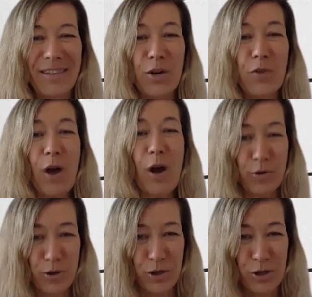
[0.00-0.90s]
the
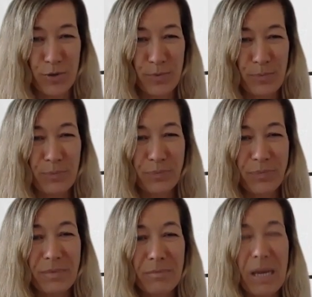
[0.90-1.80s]
CROACH,
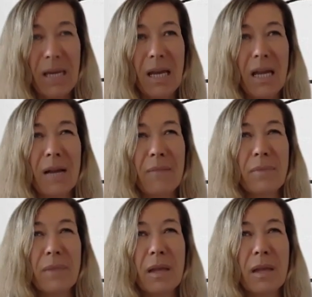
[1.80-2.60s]
meaning